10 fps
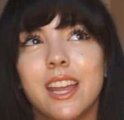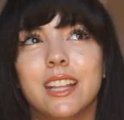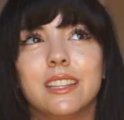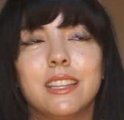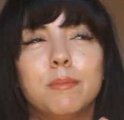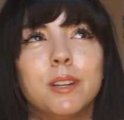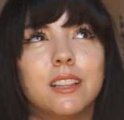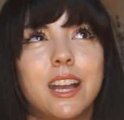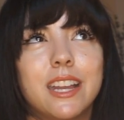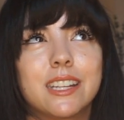and Libra
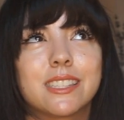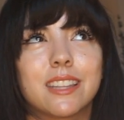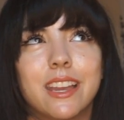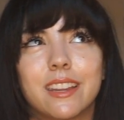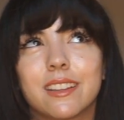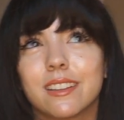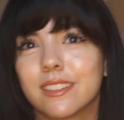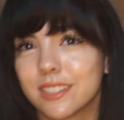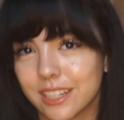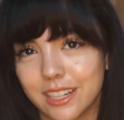likes, like,
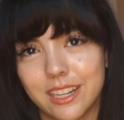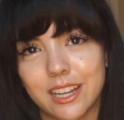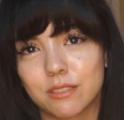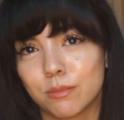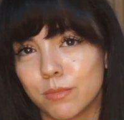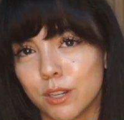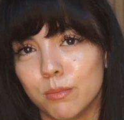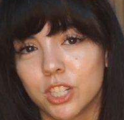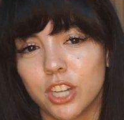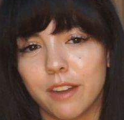to connect with pretty
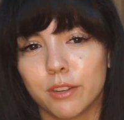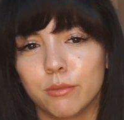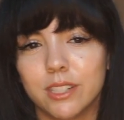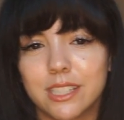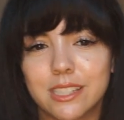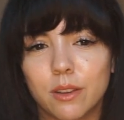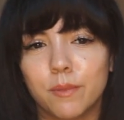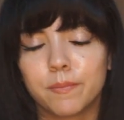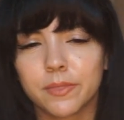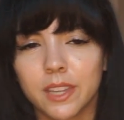much everyone, so